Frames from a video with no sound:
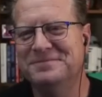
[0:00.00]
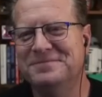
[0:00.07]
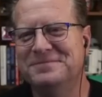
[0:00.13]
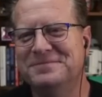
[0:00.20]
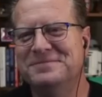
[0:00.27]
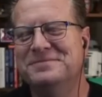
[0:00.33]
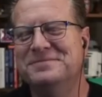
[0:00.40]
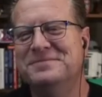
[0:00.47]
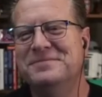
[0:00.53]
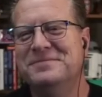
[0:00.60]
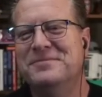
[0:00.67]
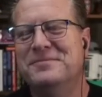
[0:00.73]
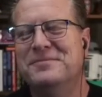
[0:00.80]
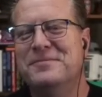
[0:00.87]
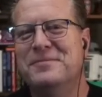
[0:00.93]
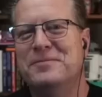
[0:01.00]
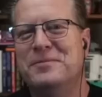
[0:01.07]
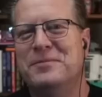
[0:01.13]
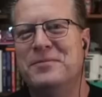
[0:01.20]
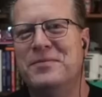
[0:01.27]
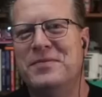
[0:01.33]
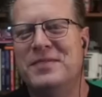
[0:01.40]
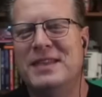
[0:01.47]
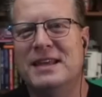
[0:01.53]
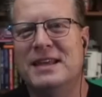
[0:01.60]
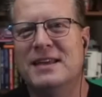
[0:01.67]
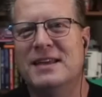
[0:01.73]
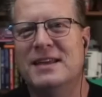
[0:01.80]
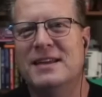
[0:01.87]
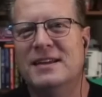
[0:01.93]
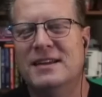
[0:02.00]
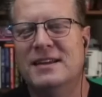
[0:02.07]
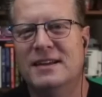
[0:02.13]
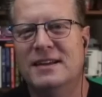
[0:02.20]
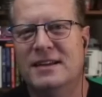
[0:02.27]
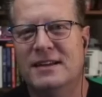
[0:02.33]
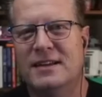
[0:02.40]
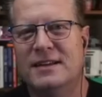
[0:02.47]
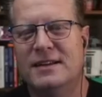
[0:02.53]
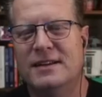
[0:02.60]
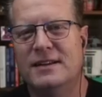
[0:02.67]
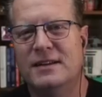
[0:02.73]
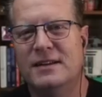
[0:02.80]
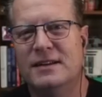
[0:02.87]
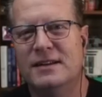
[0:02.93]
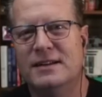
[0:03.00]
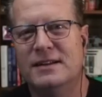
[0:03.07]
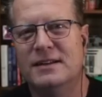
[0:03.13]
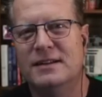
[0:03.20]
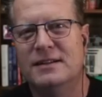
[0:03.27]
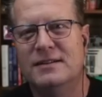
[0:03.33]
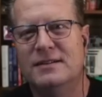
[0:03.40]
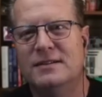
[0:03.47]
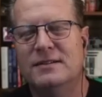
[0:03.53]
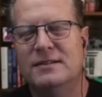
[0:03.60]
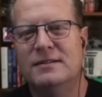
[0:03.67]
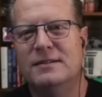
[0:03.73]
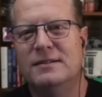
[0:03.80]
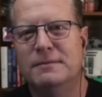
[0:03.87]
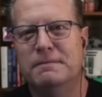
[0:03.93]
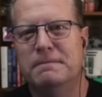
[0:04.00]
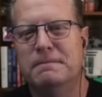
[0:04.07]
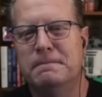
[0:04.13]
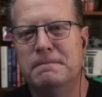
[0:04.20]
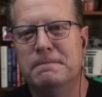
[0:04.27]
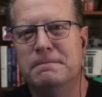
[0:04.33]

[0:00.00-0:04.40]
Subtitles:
The person shown says nothing.